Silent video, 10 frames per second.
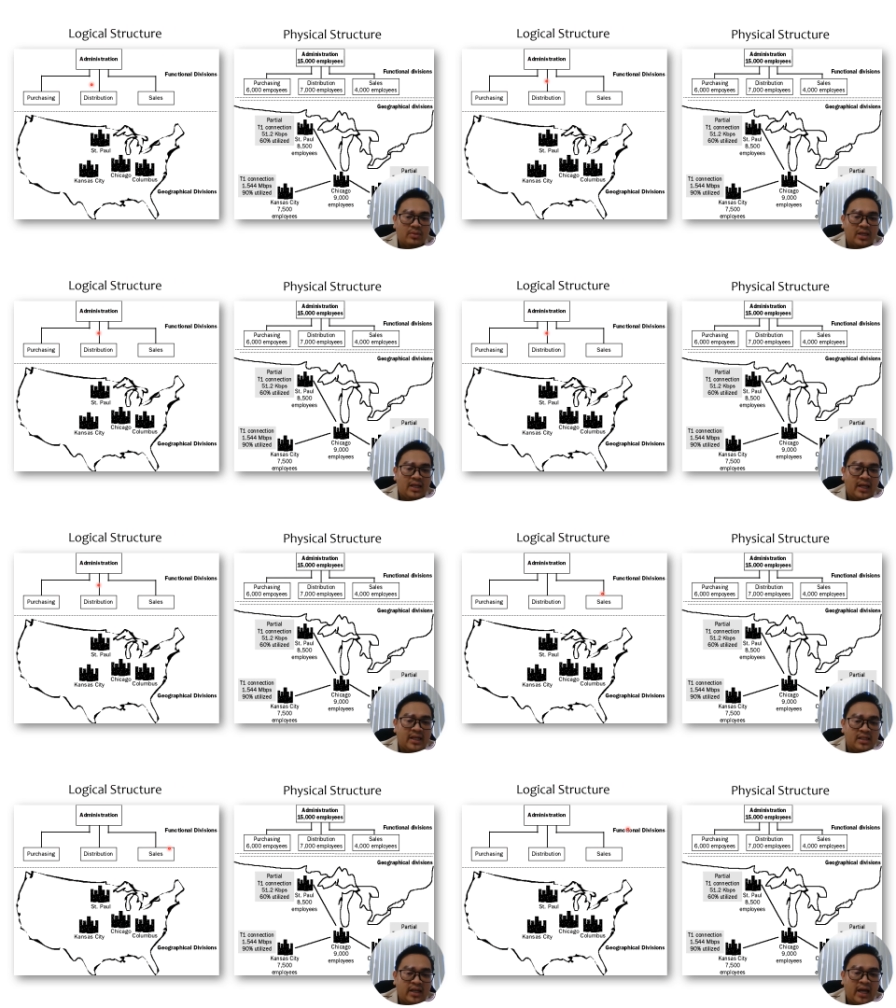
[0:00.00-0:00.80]
Okay,
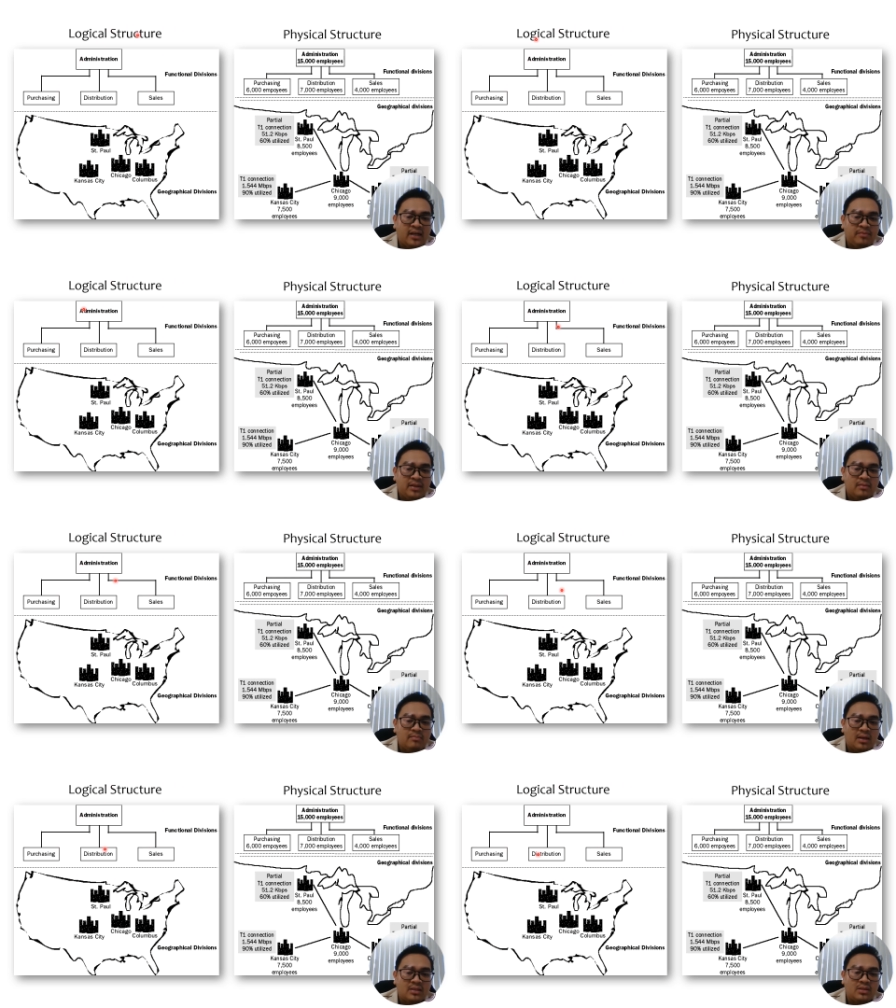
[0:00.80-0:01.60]
and the admin
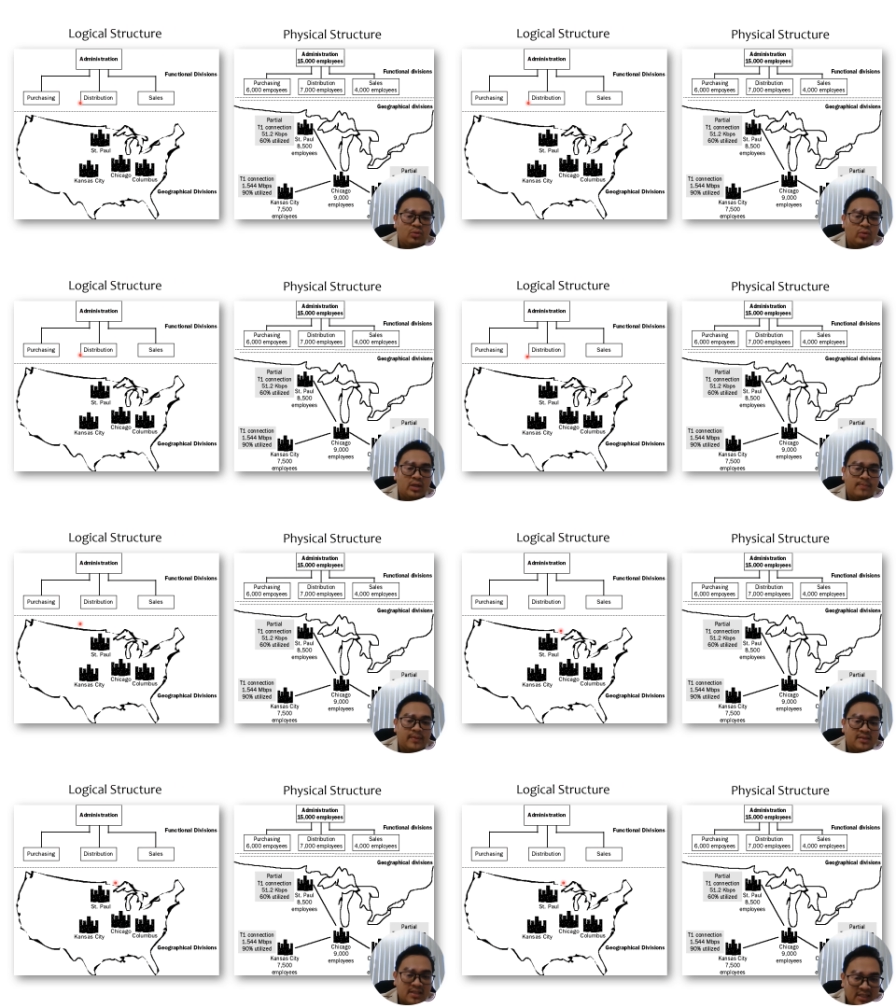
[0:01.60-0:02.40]
must do a
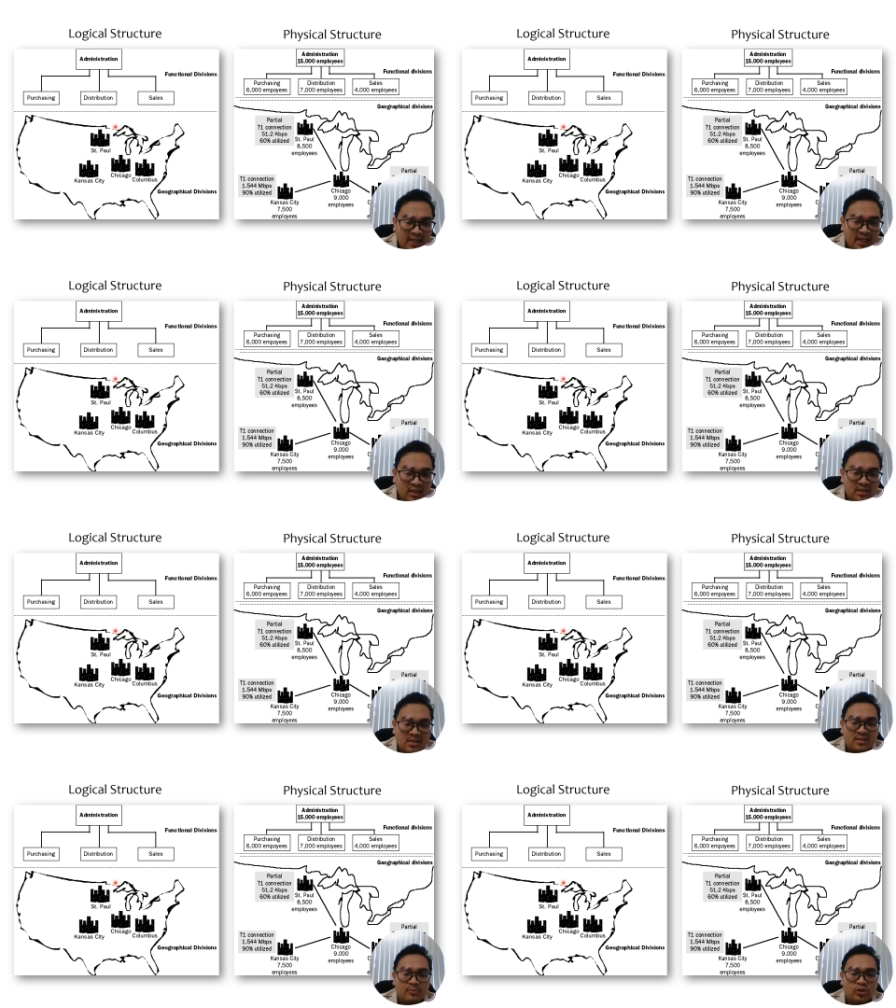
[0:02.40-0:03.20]
purchasing,
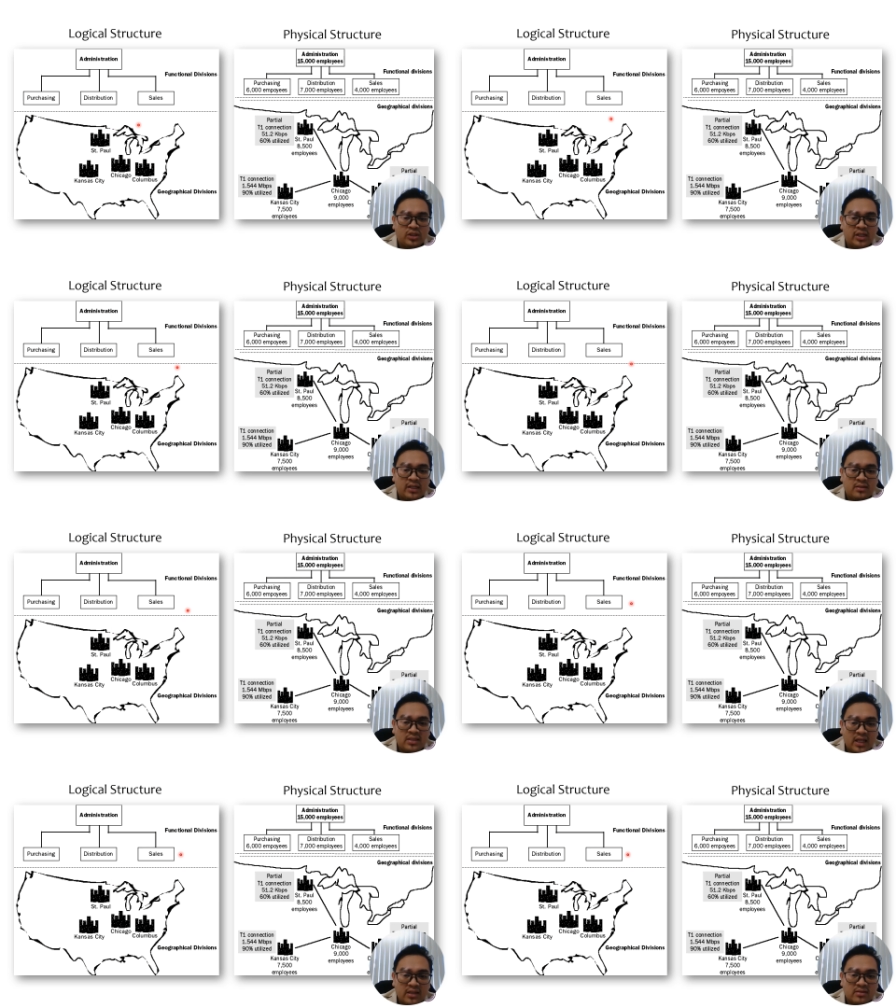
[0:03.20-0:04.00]
distribution, and
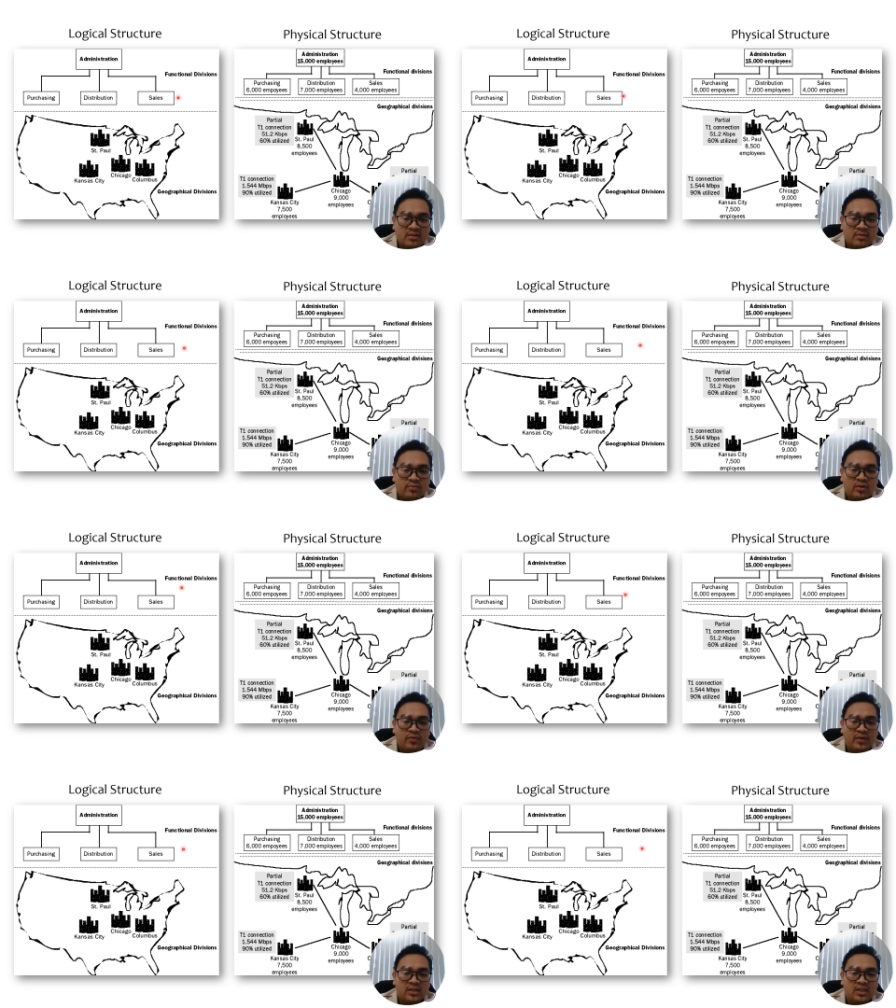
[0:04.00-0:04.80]
sales for the
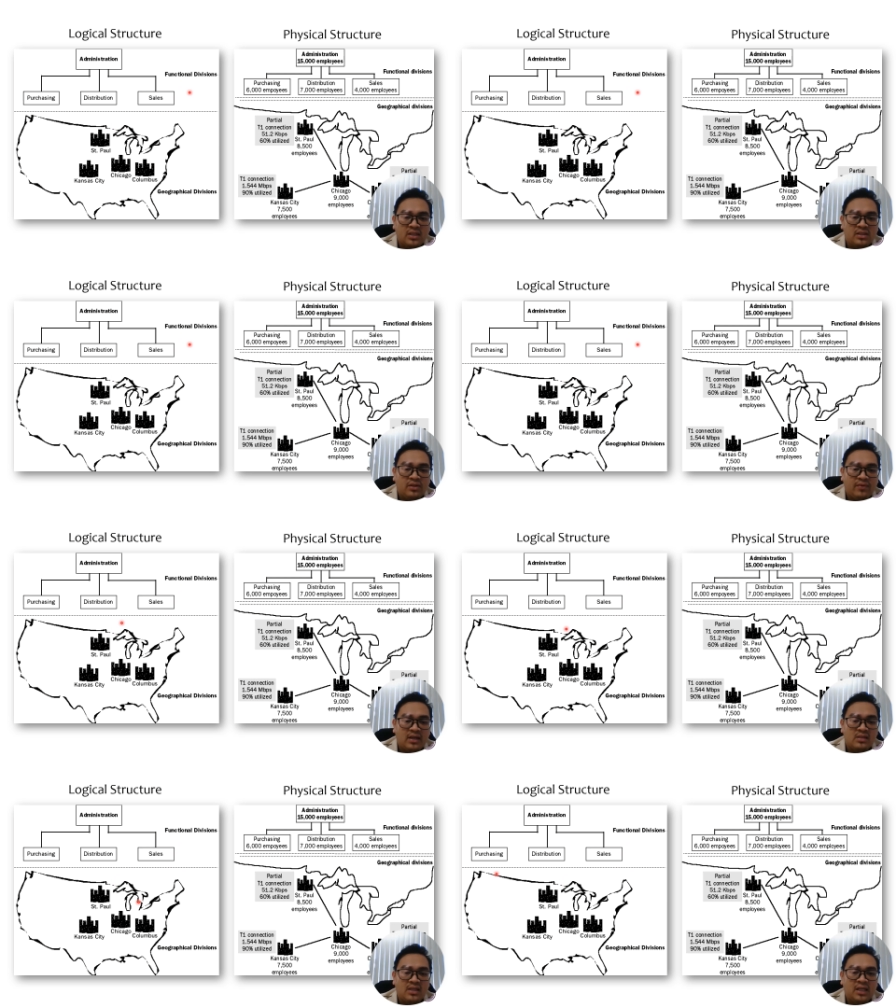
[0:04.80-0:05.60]
functional
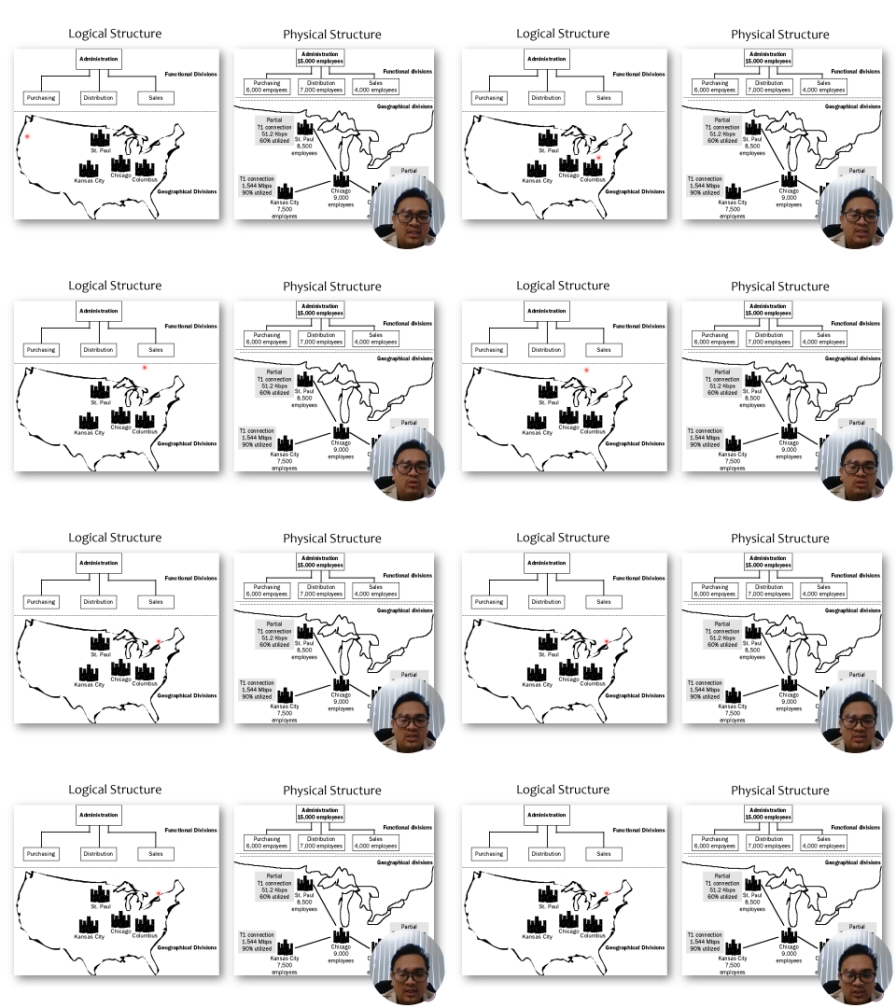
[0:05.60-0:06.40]
device in the logical
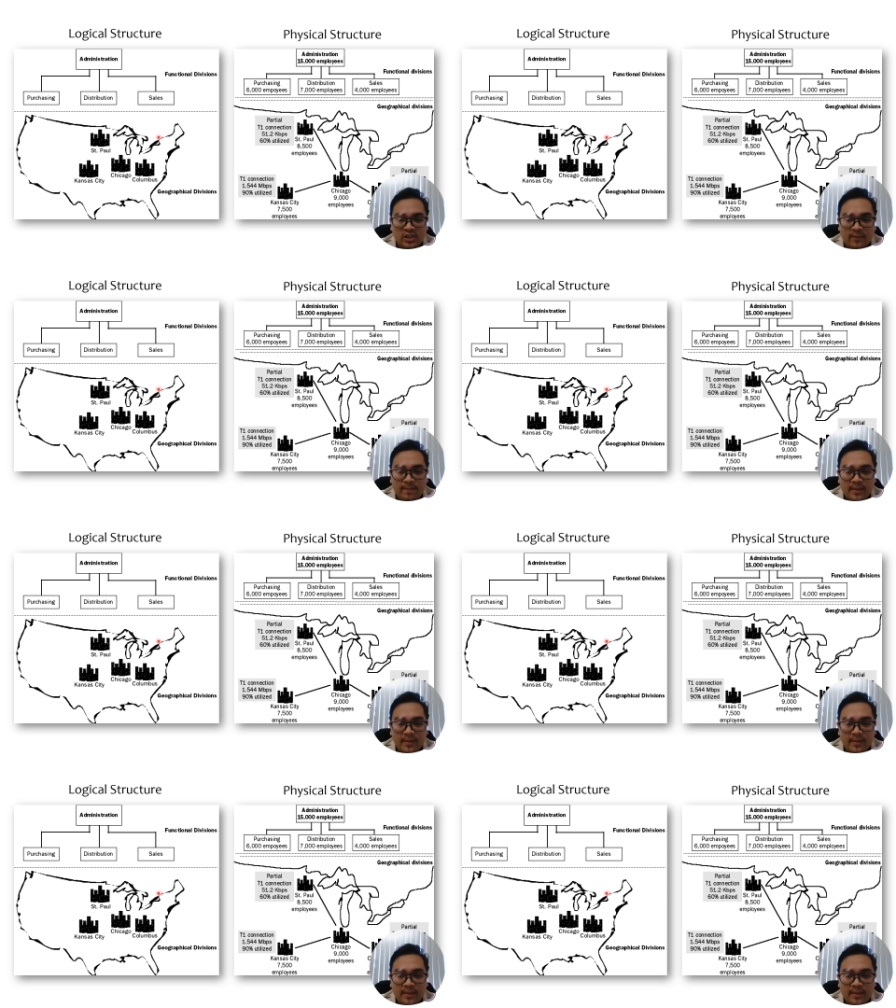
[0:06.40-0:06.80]
structure.